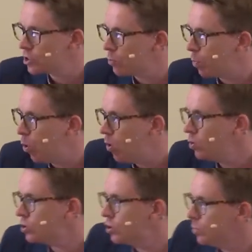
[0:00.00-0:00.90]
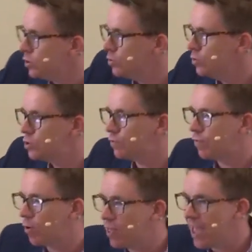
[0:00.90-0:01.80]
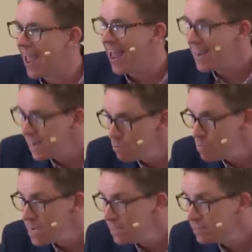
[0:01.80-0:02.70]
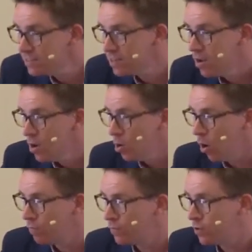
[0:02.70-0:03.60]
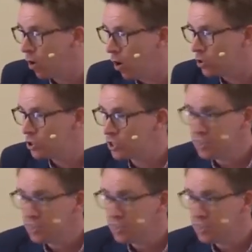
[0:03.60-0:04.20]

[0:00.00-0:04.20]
that's supposed to be used for the enemies of God. You